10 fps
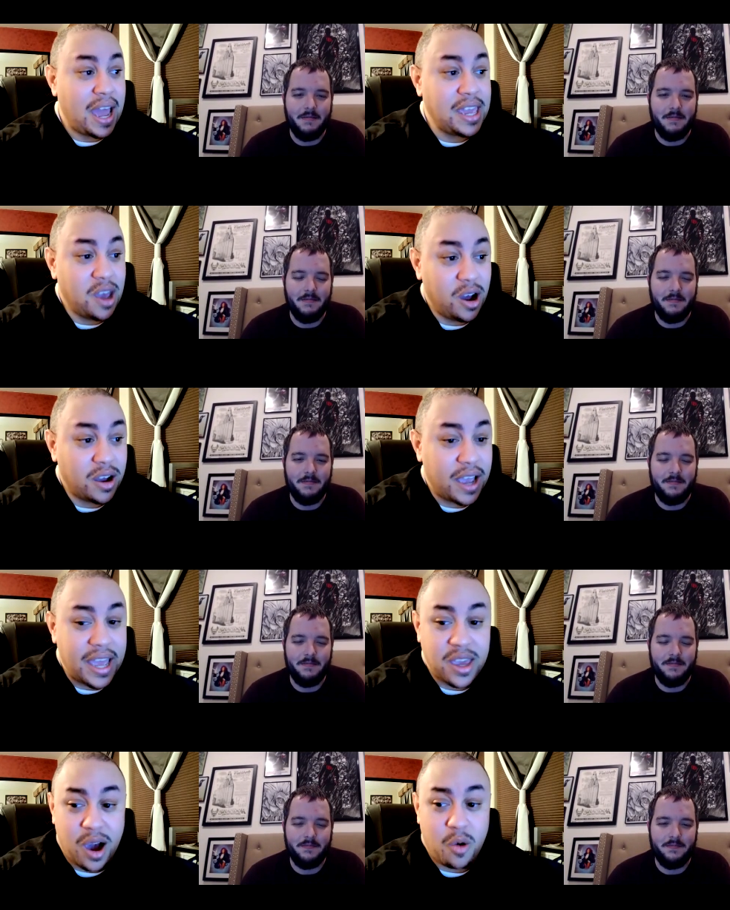Speaker 1: young
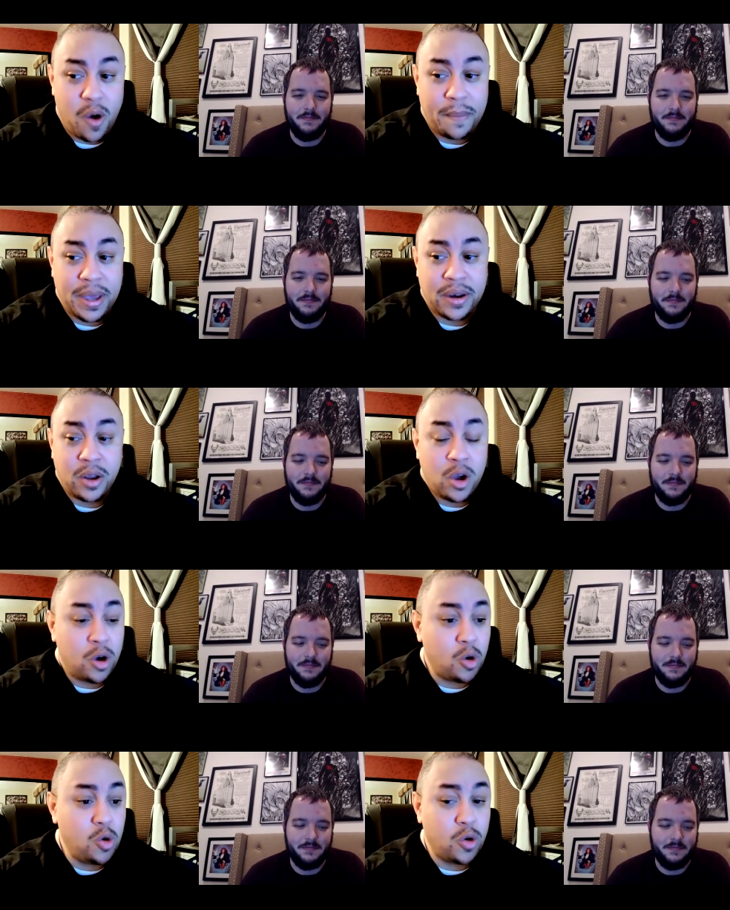woman
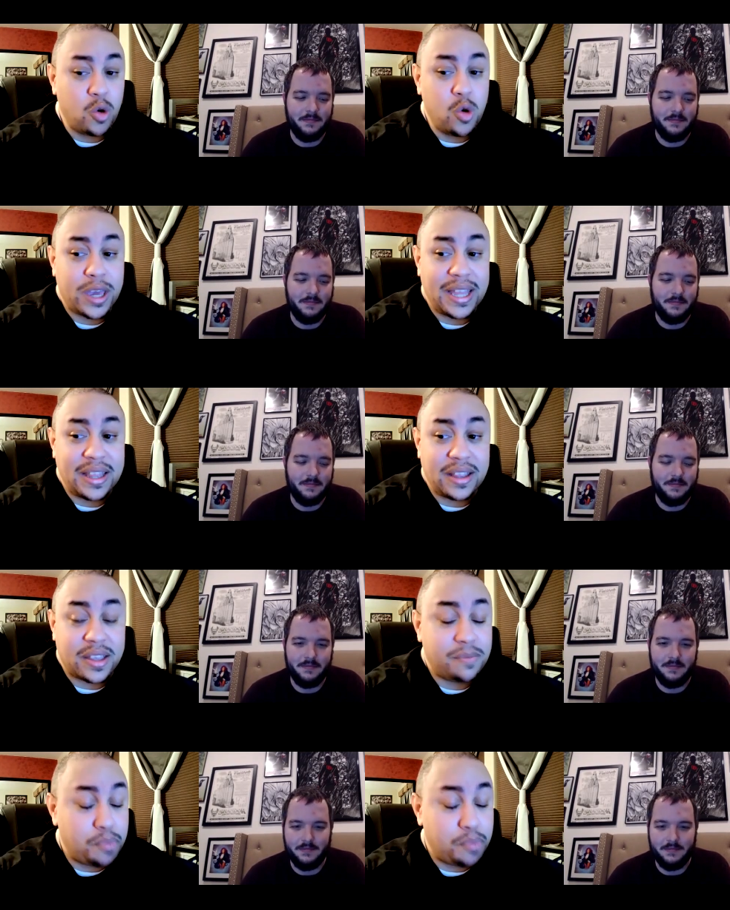who can